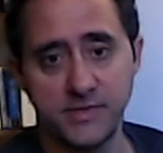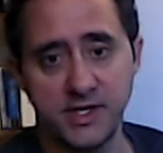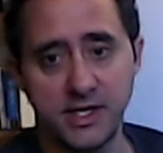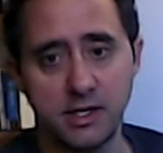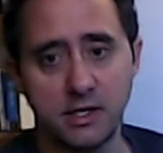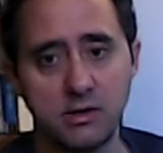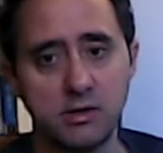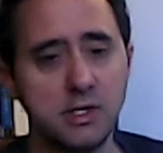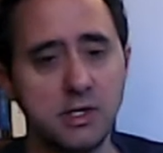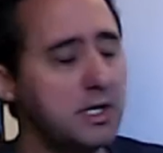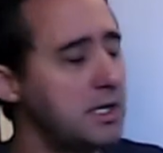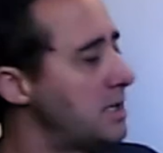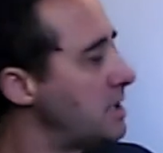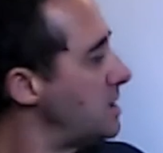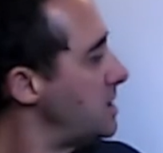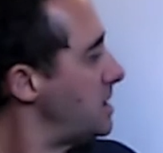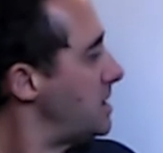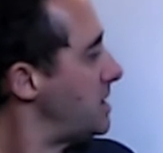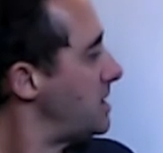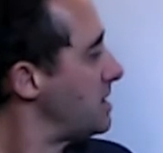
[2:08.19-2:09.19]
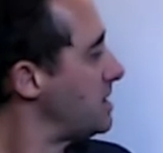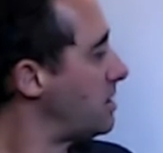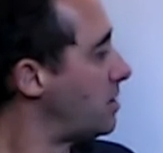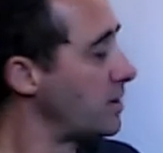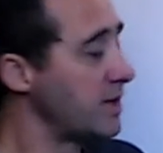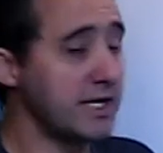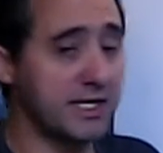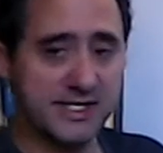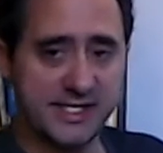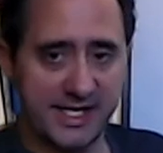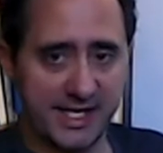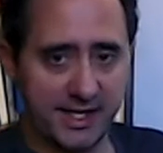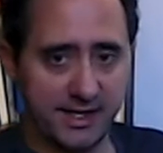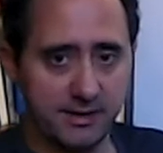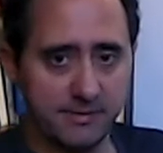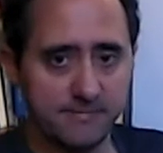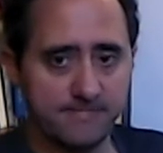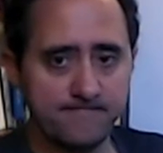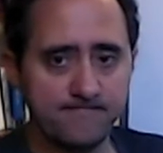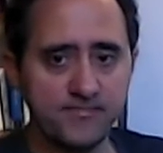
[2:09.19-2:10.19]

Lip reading: You know, loyalty.